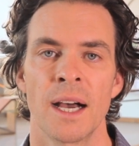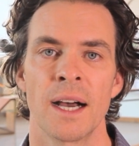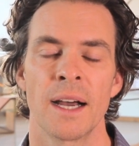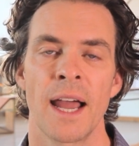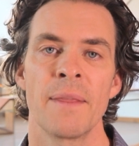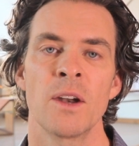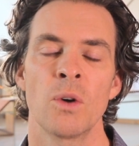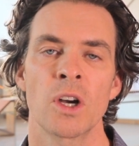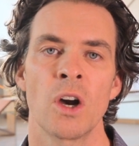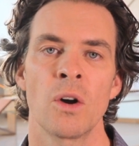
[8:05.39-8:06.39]
And then it
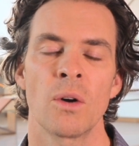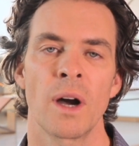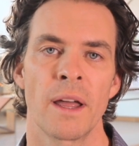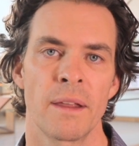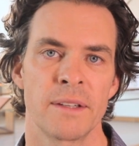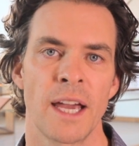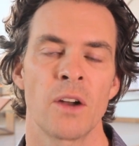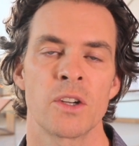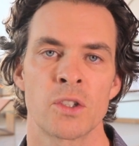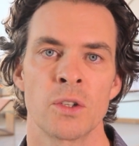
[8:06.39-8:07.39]
will go
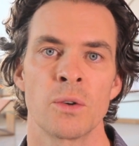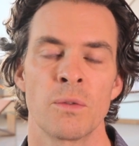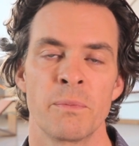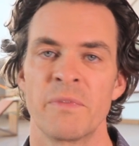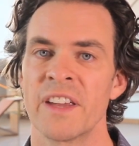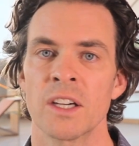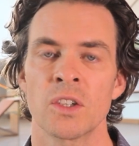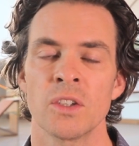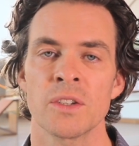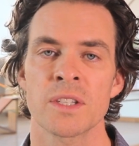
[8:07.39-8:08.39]
down into
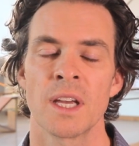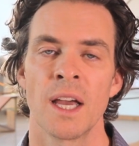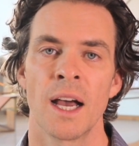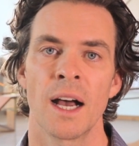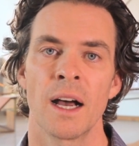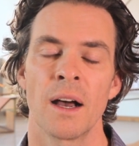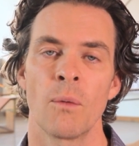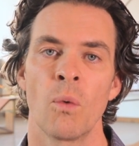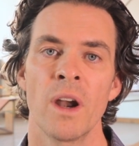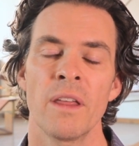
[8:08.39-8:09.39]
vehicles.
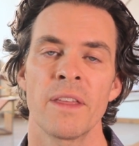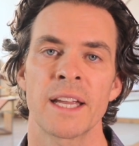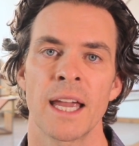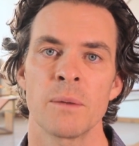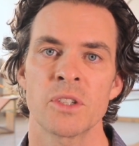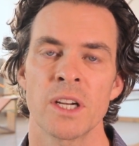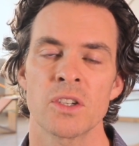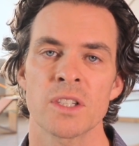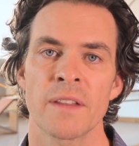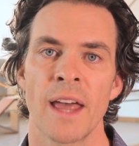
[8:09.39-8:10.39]
One of the game
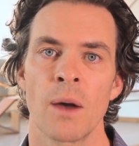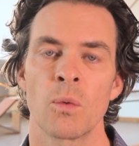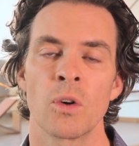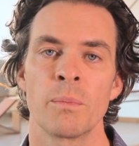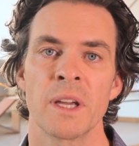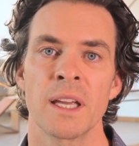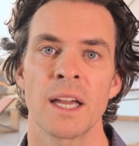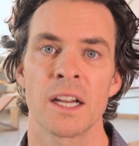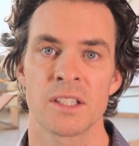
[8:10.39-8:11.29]
changers in that will be